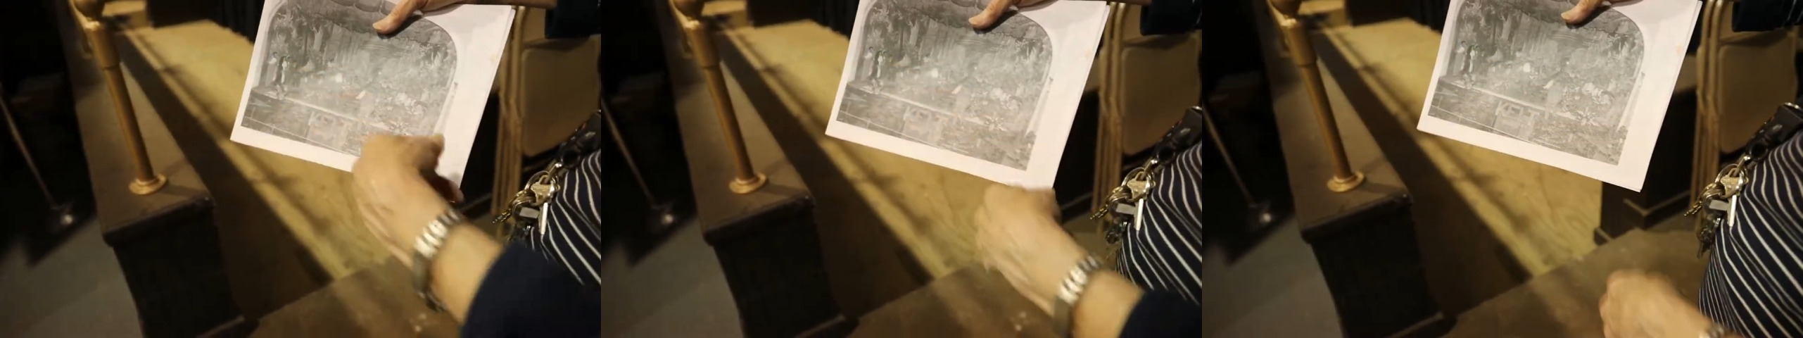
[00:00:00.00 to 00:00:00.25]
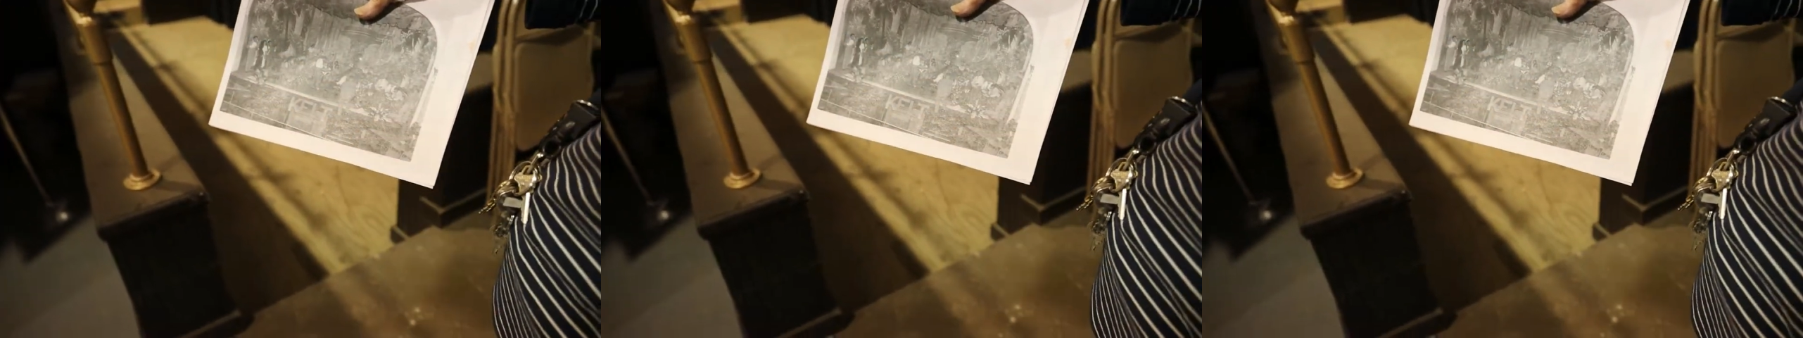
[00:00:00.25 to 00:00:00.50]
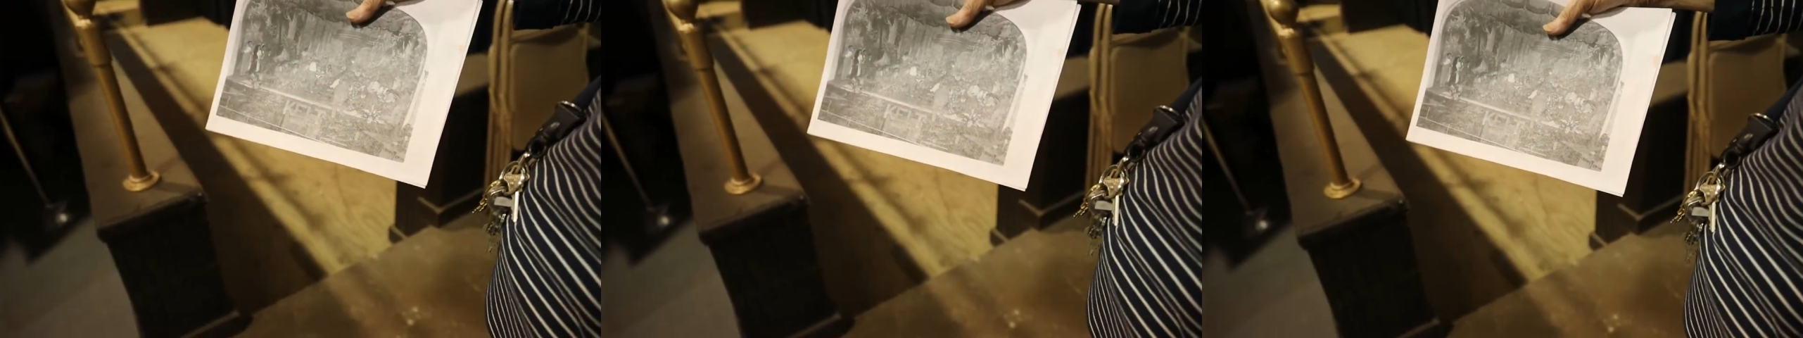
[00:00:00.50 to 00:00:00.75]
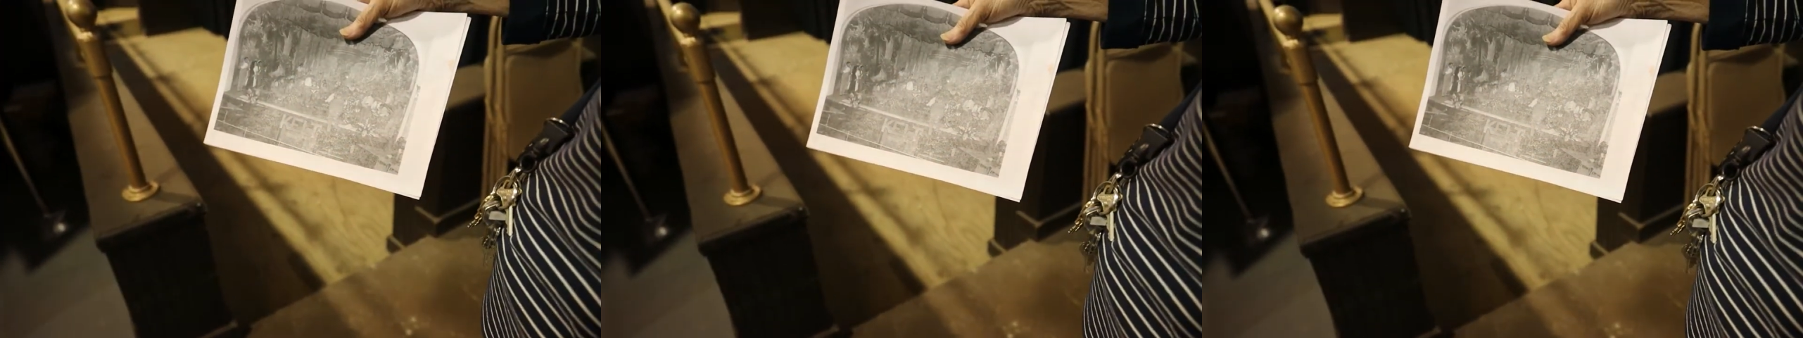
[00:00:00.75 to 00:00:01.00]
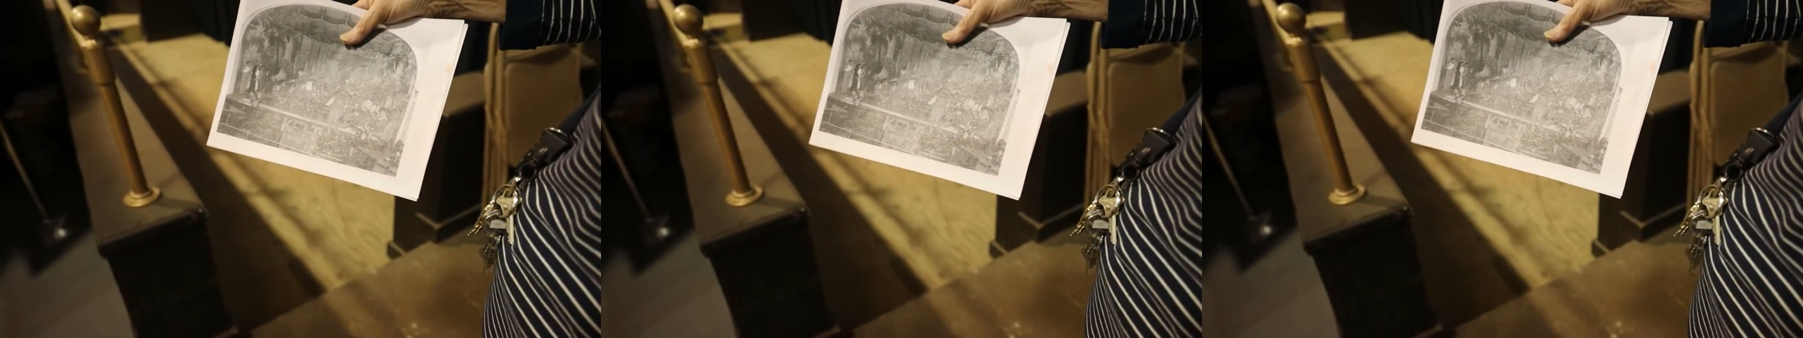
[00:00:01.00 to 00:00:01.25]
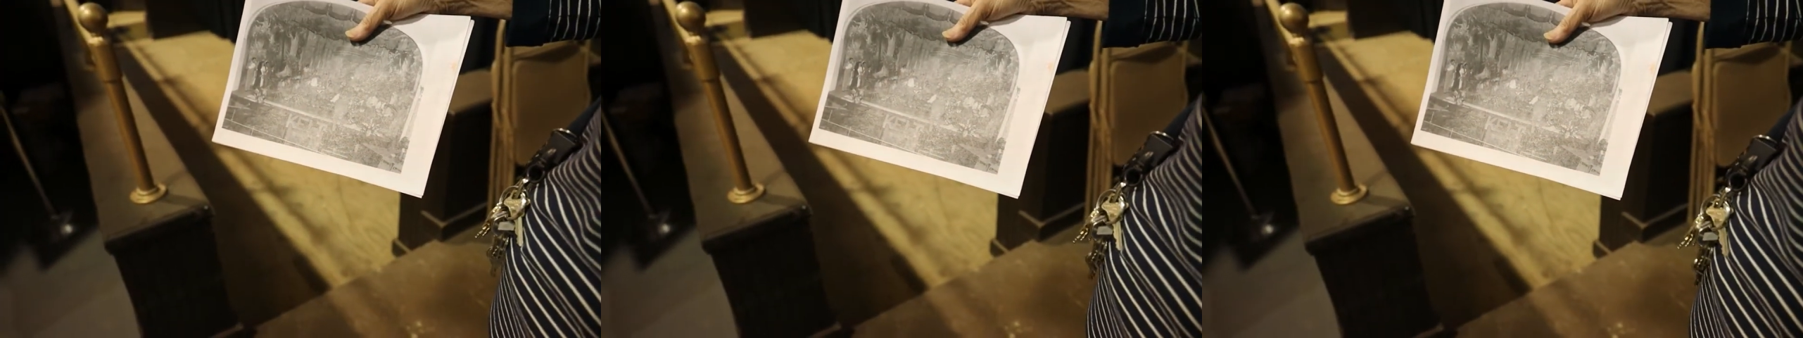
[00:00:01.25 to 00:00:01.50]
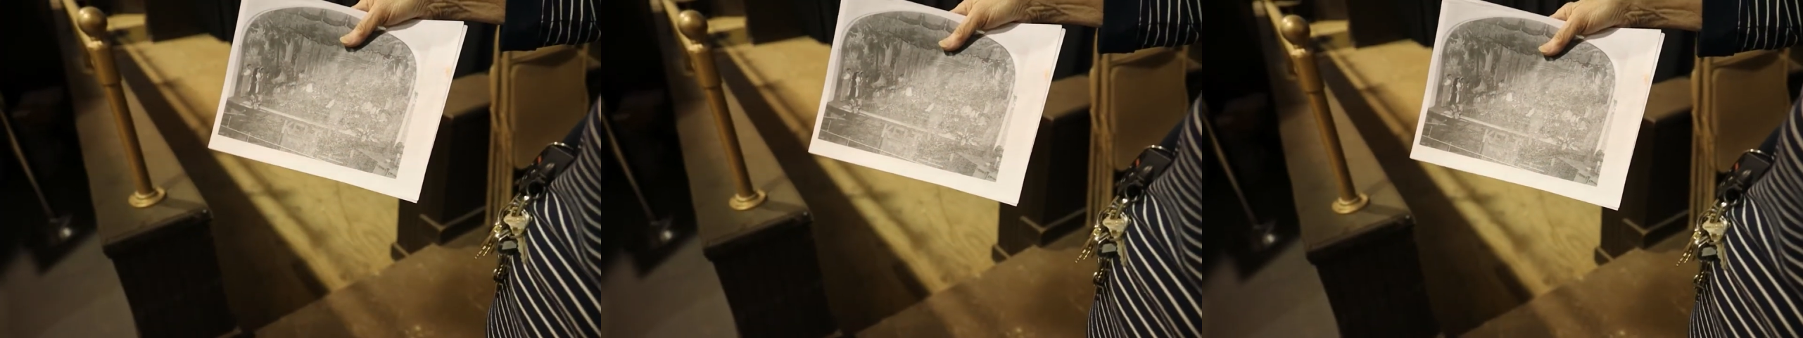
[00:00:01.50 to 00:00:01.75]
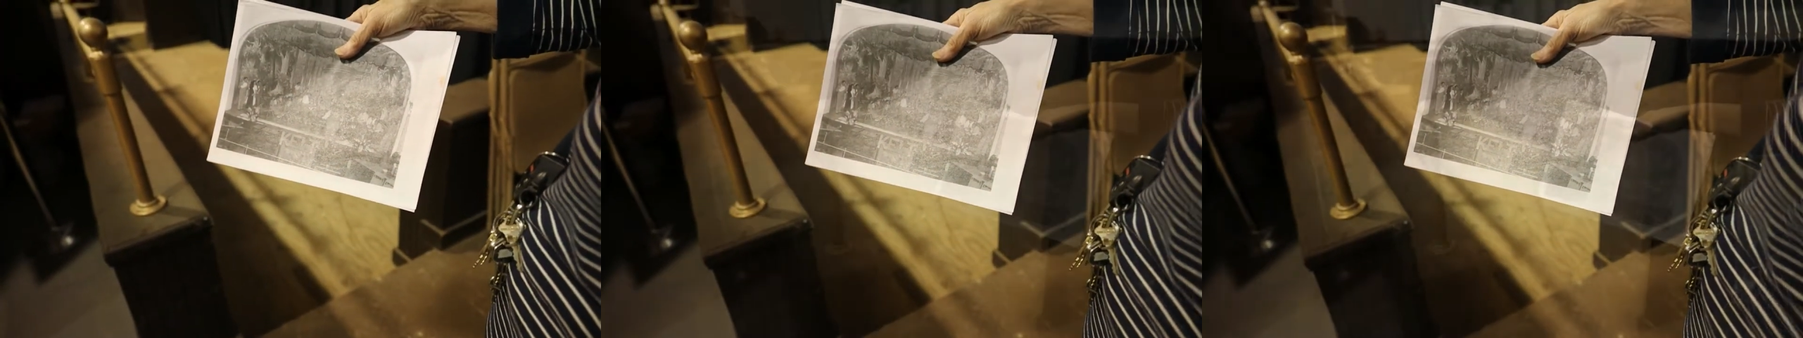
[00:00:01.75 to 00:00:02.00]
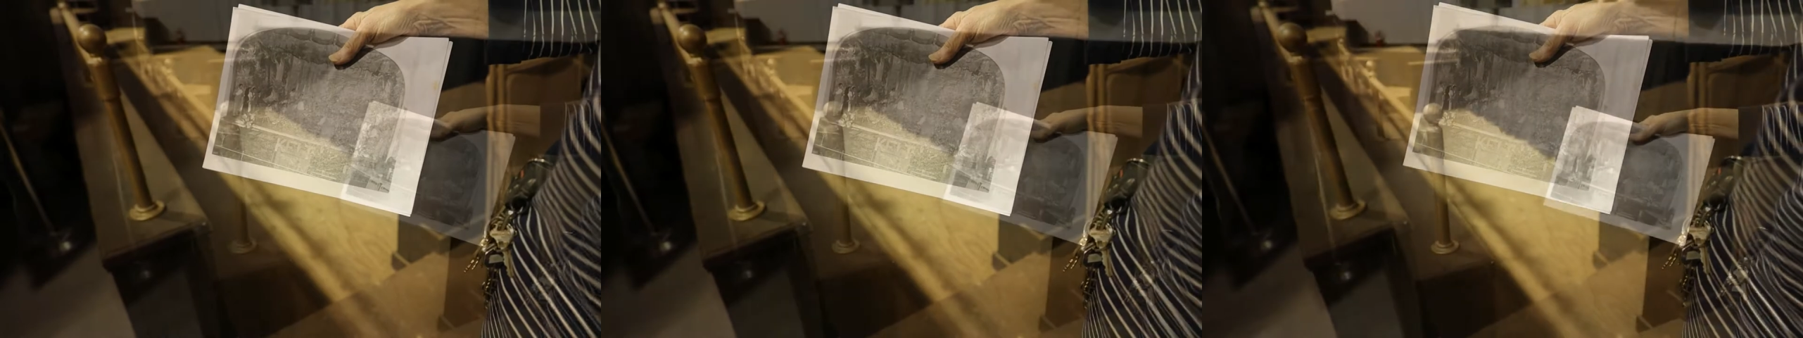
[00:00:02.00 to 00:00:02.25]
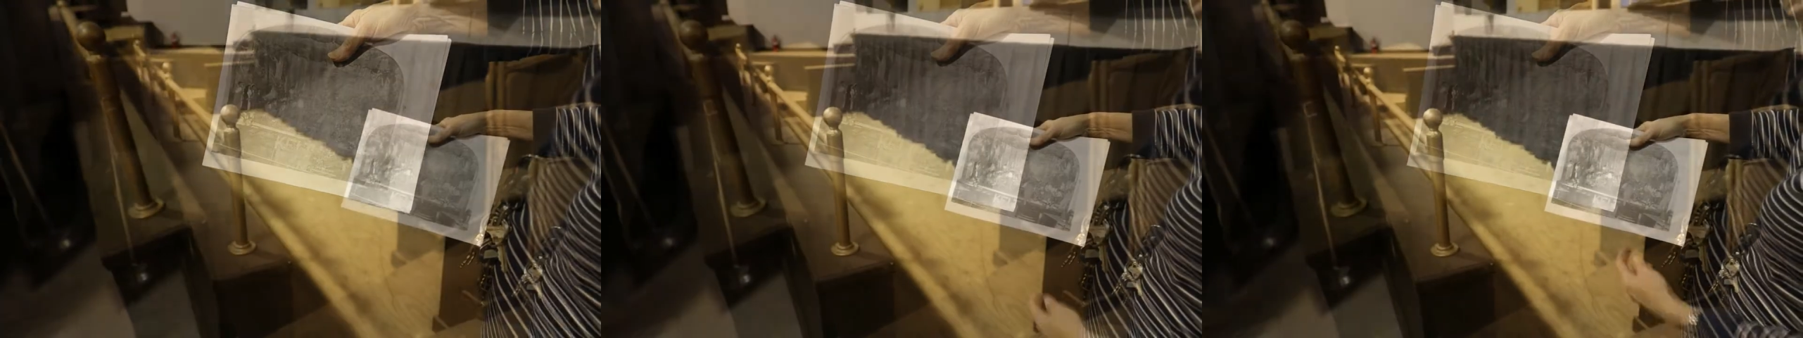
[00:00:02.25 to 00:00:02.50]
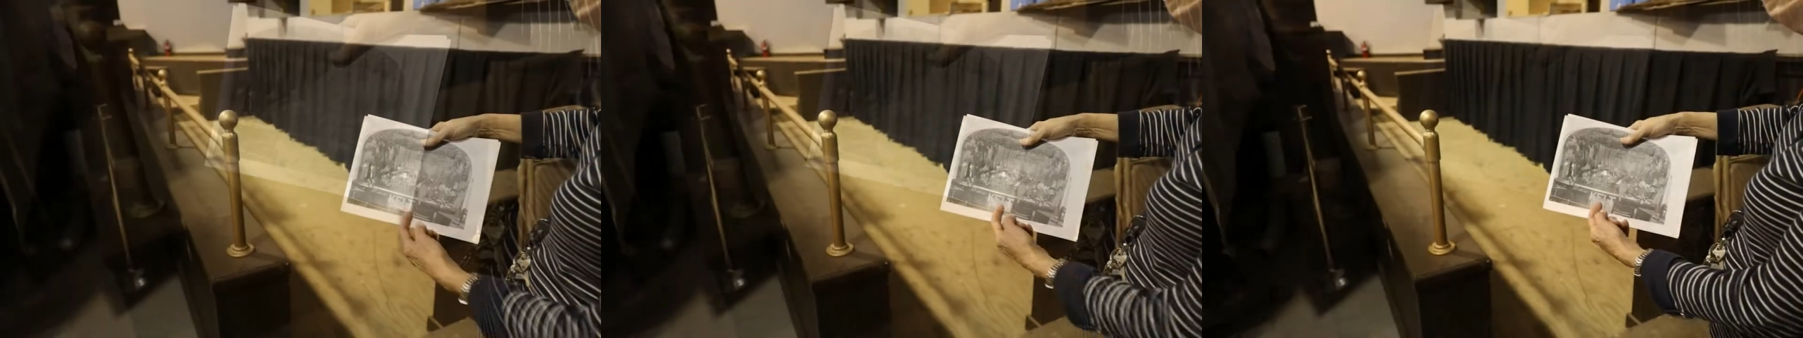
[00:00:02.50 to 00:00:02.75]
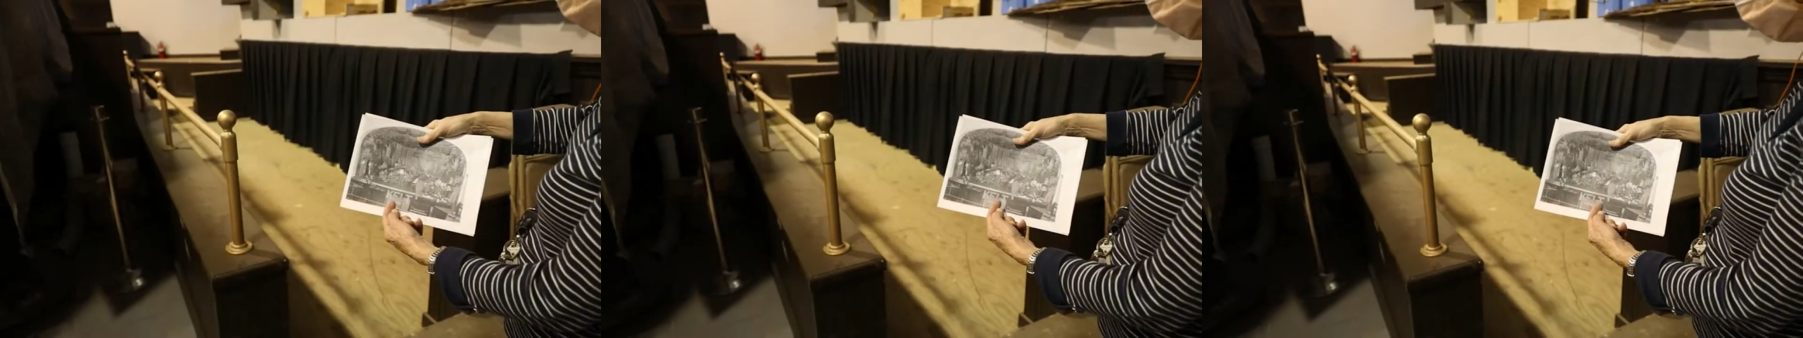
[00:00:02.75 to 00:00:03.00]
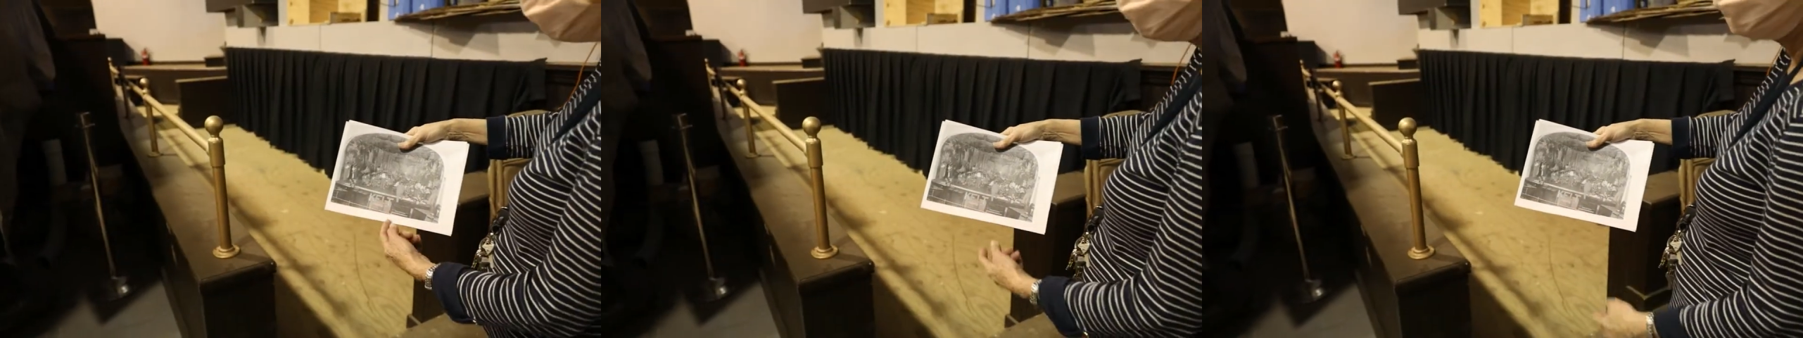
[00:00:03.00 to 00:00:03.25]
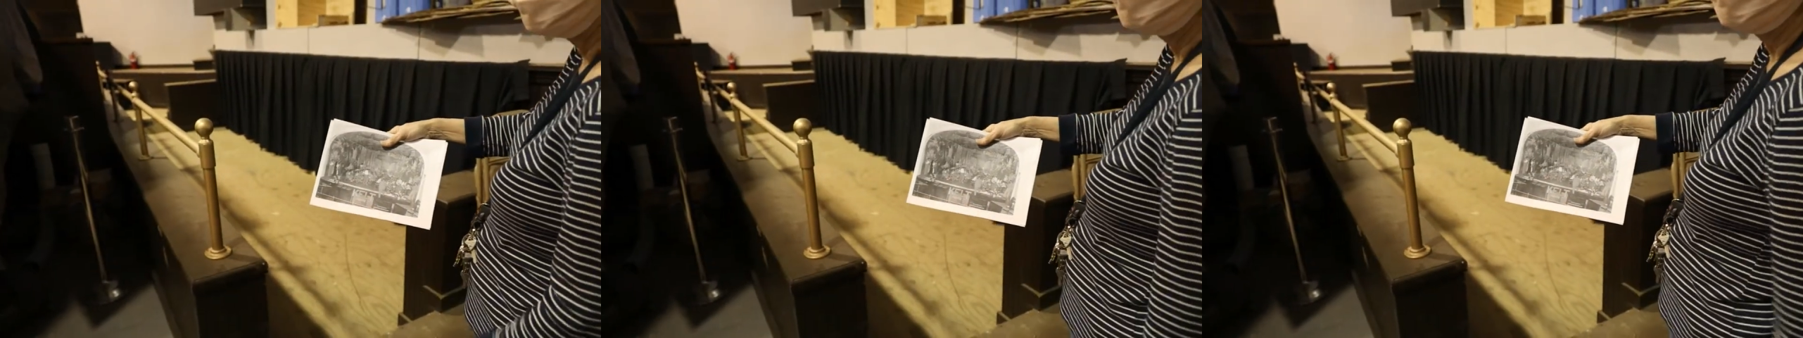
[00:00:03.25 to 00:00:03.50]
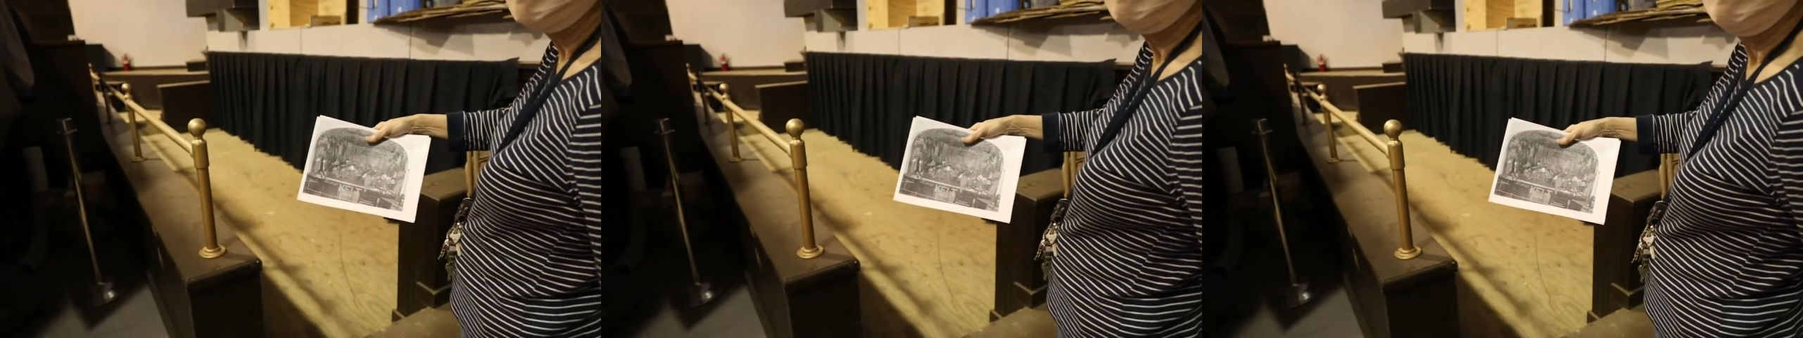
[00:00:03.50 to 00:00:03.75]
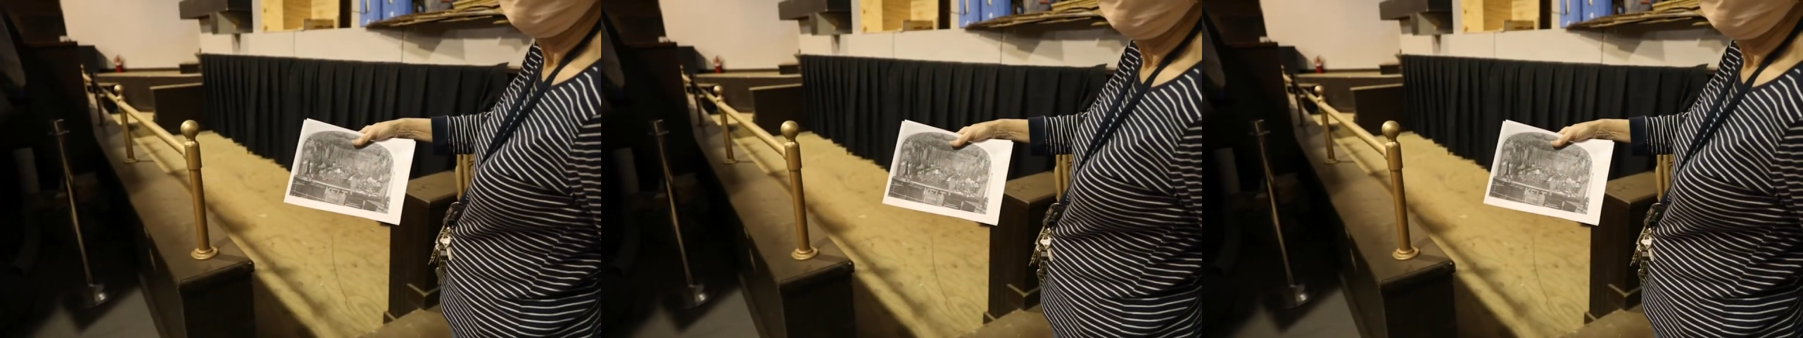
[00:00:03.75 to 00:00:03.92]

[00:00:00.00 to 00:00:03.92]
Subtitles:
(no speaker visible)